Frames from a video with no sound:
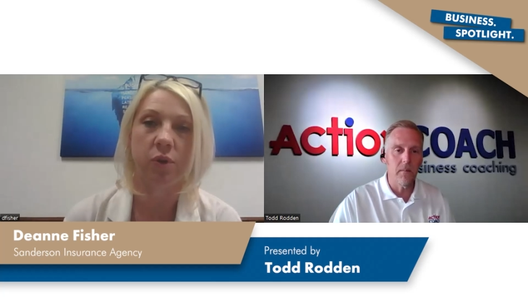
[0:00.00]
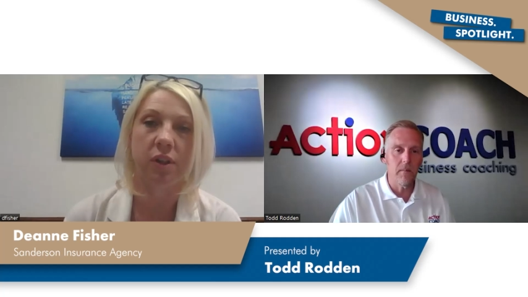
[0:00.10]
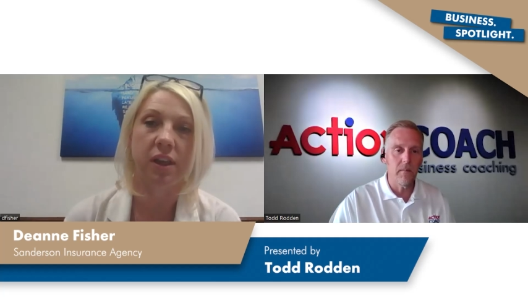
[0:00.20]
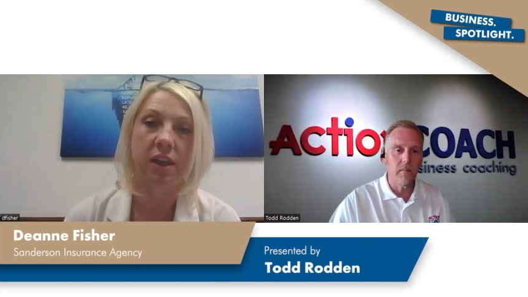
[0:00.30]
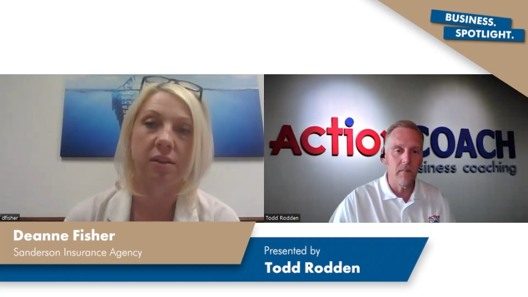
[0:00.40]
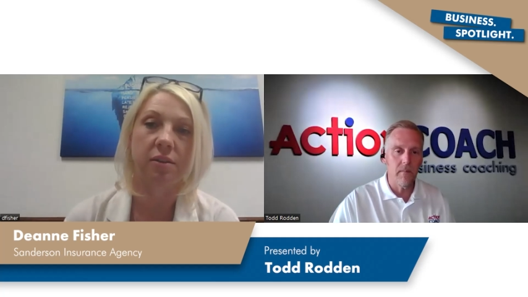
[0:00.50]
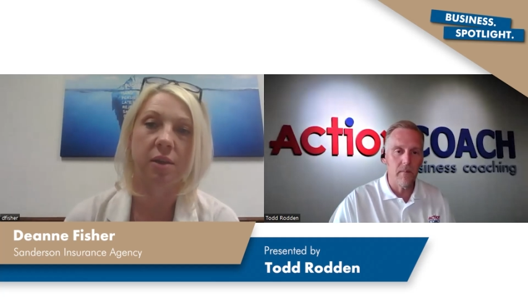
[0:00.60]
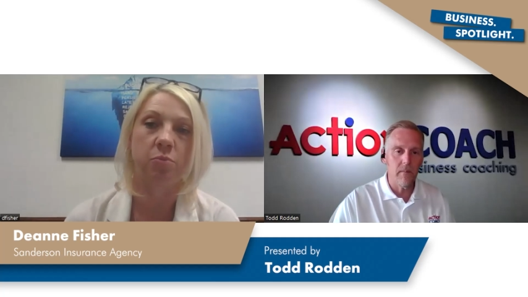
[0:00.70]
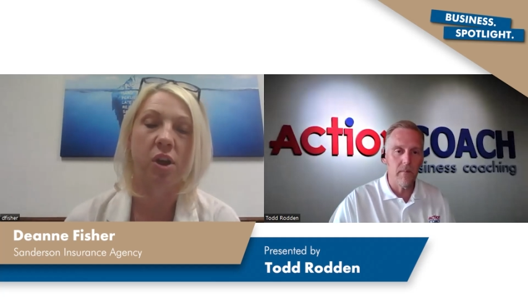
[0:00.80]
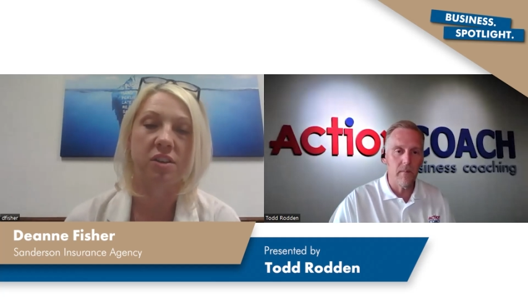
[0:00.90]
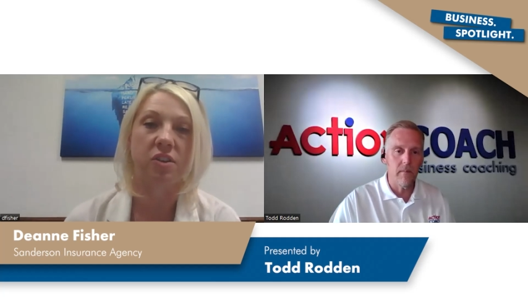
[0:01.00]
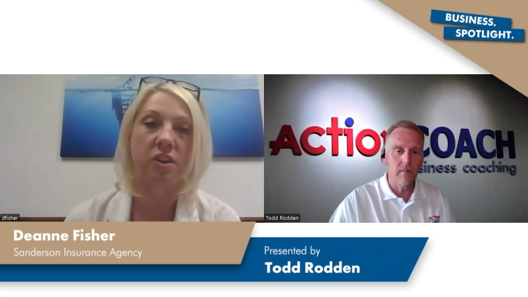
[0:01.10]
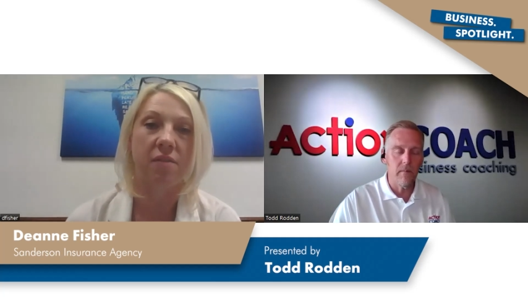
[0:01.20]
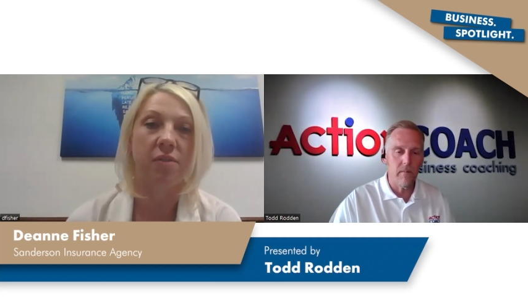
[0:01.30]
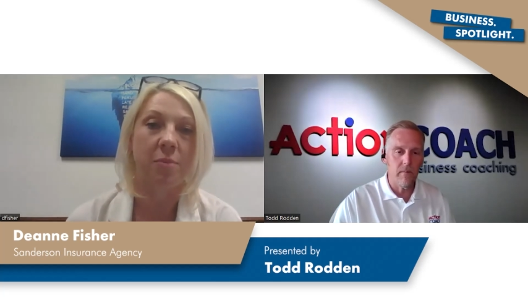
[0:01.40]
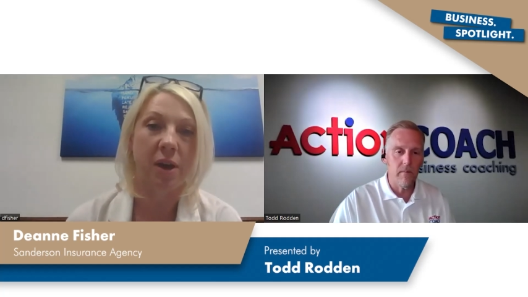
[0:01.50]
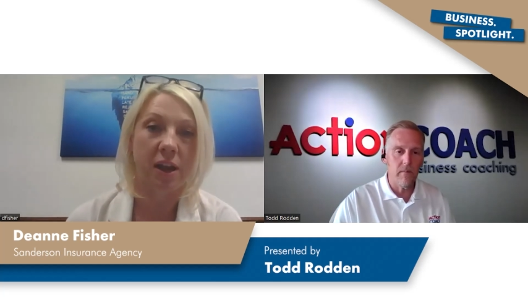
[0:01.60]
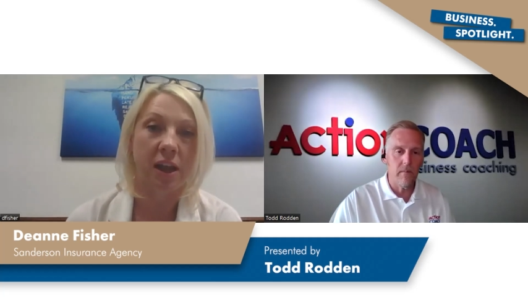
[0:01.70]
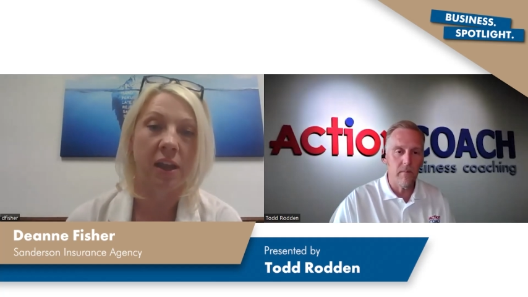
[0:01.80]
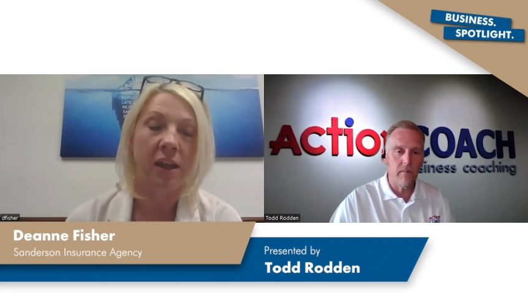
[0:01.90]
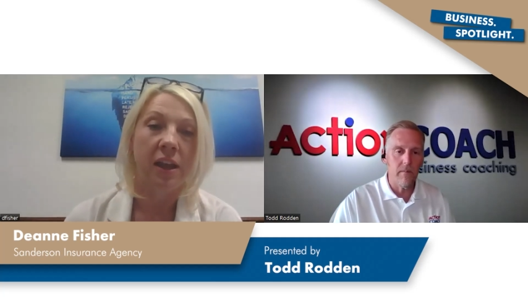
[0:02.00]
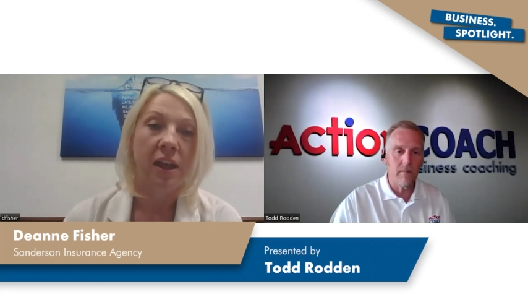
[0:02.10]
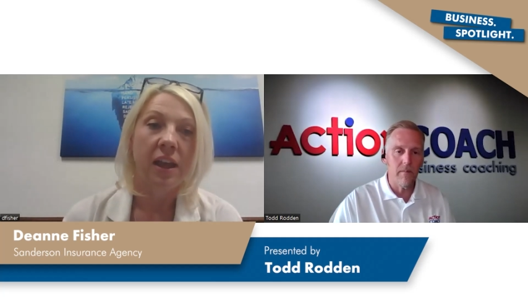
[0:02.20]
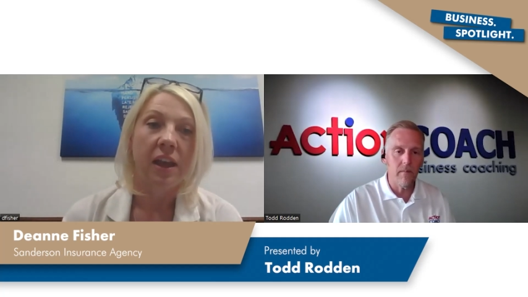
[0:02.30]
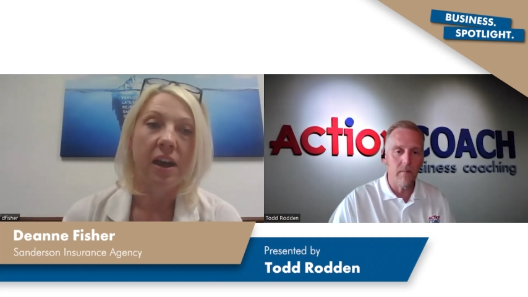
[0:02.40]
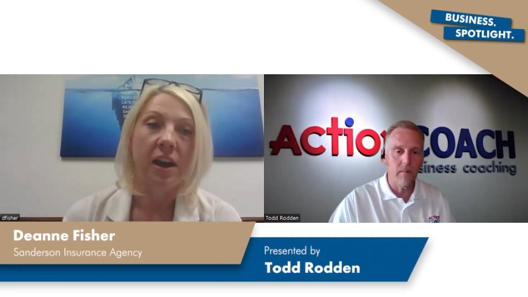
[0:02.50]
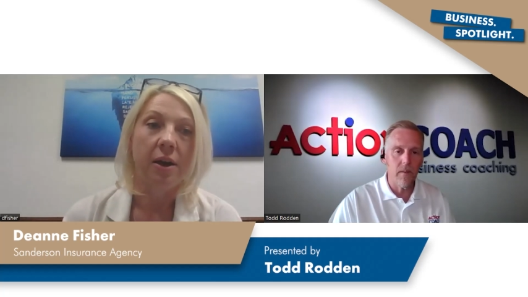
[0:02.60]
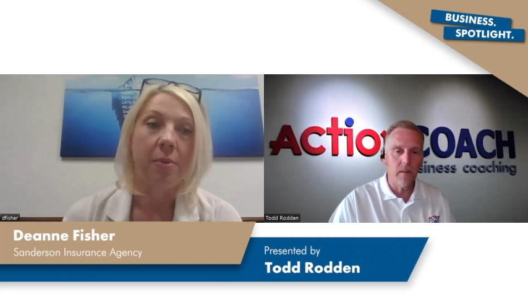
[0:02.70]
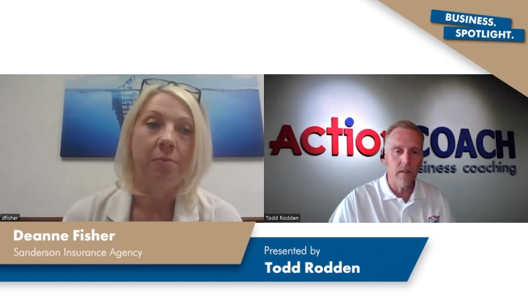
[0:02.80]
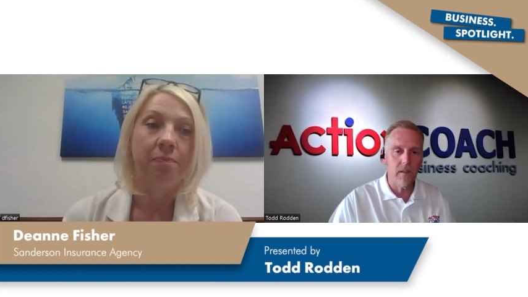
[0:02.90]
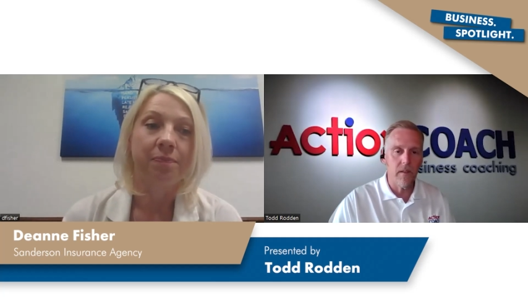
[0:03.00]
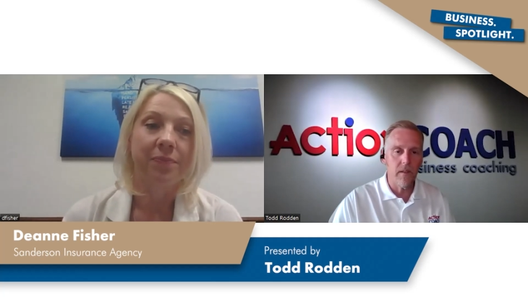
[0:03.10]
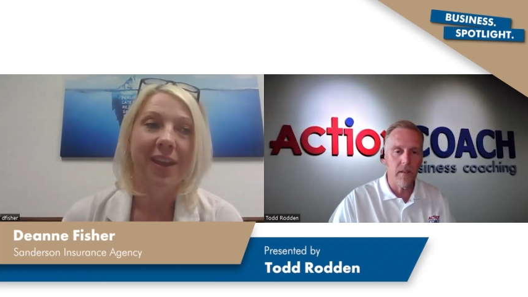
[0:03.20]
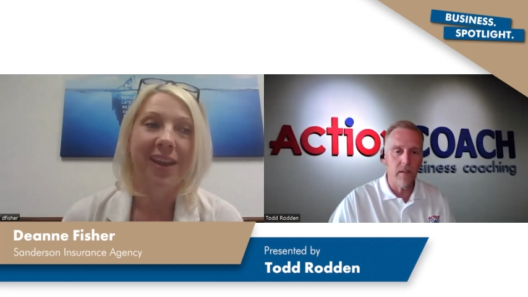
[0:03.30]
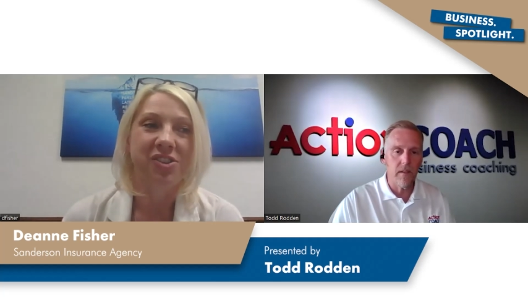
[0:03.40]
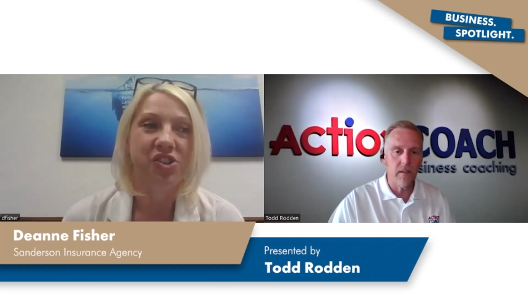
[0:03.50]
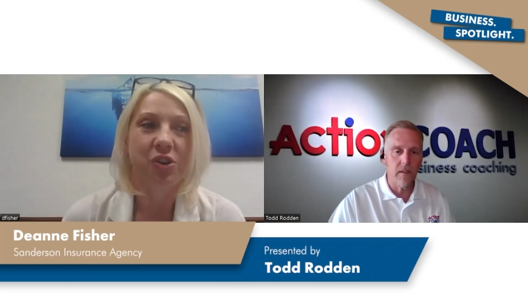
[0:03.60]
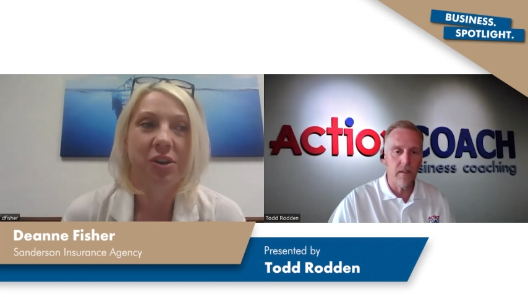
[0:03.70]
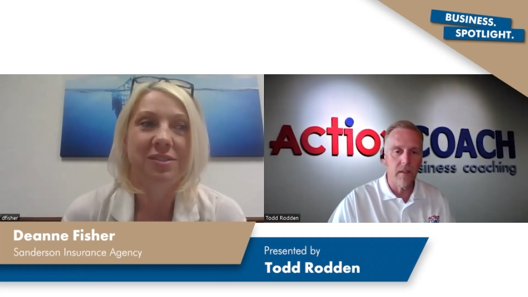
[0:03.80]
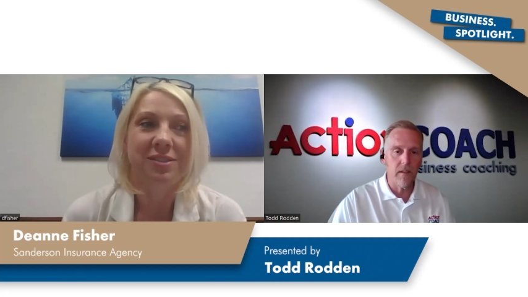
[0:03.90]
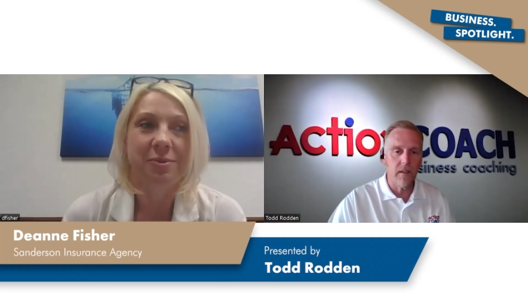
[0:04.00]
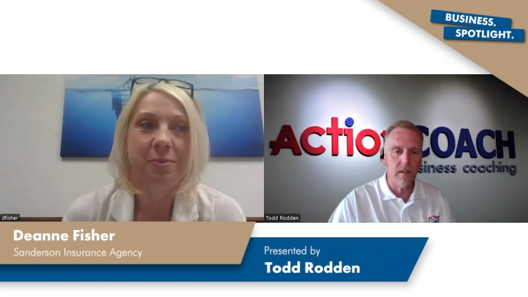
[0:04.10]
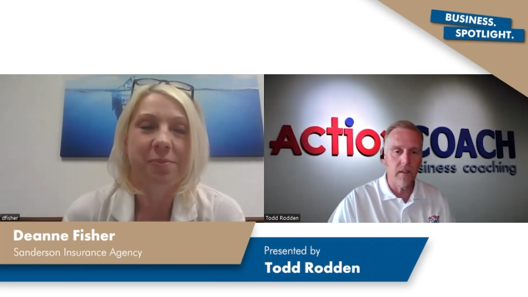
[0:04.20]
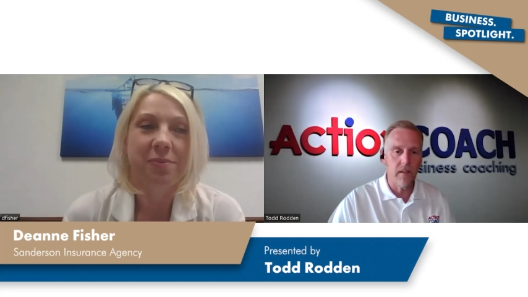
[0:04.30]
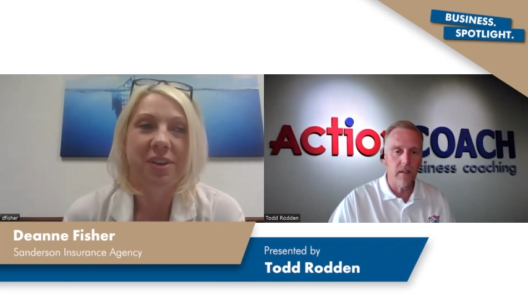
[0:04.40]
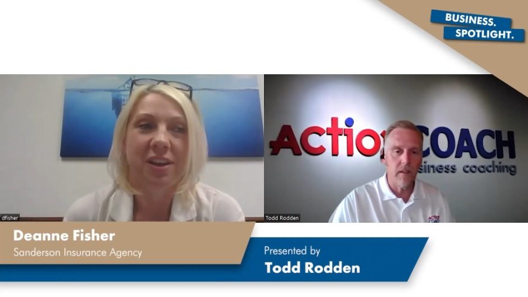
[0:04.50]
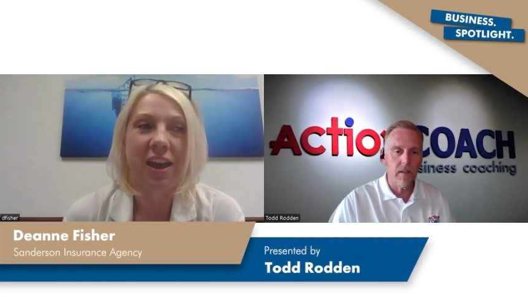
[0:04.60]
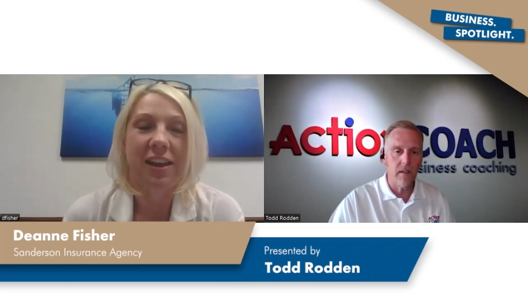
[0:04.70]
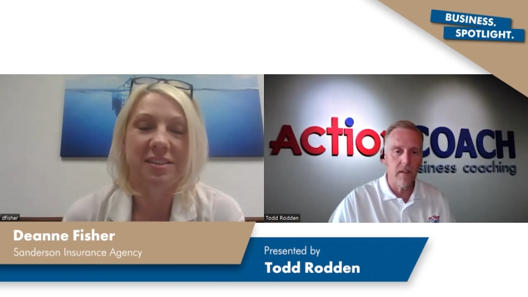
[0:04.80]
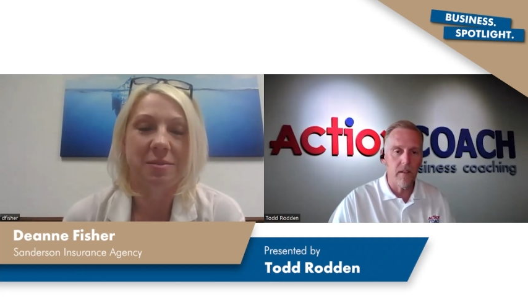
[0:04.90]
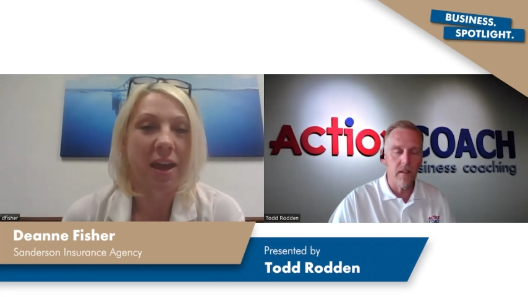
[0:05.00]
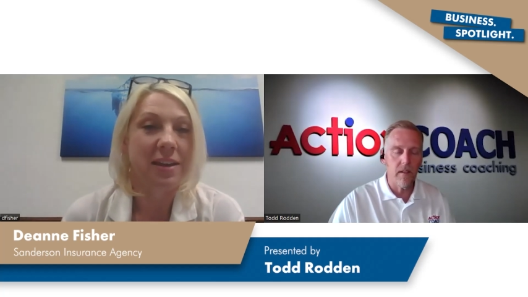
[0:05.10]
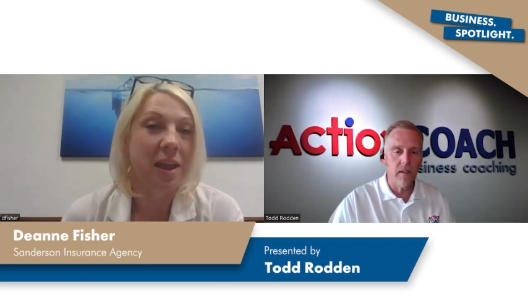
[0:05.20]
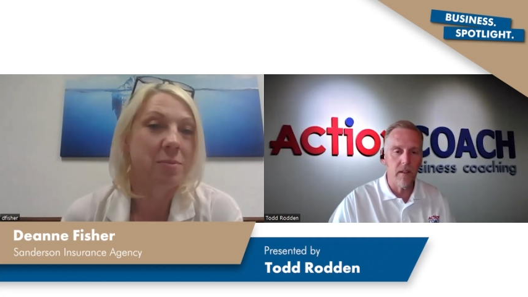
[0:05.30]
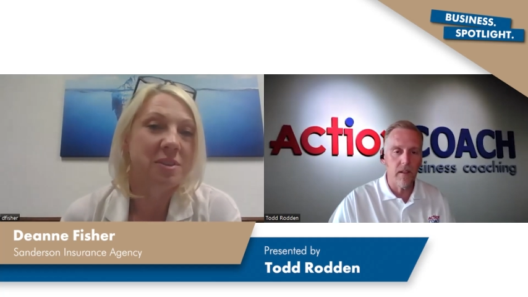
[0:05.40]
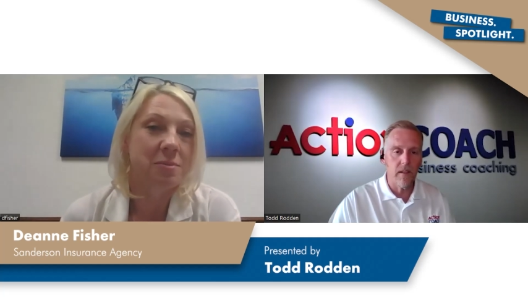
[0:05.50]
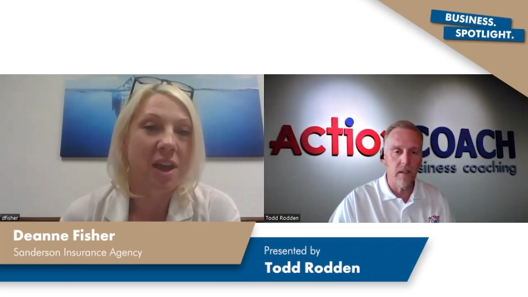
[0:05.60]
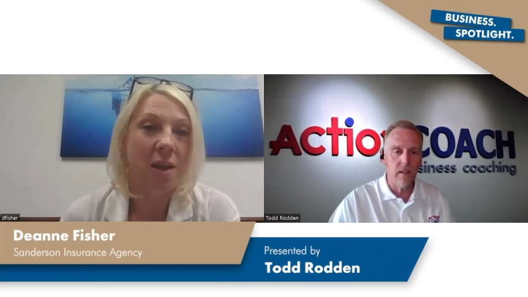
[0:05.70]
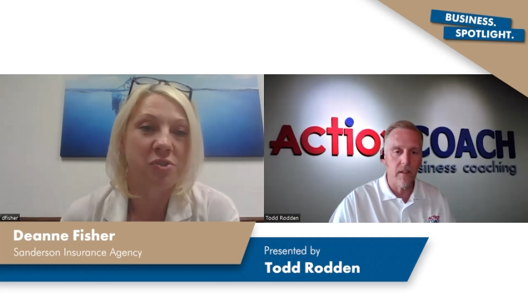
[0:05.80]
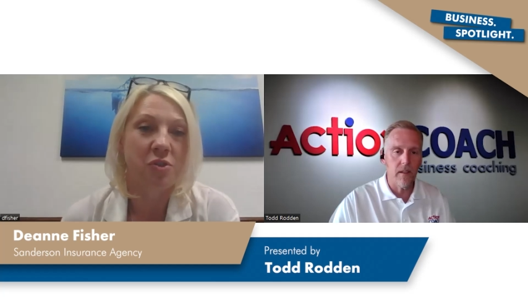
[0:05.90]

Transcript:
Speaker 1: really impress on everybody, um, insurance kind of gets a bad name sometimes.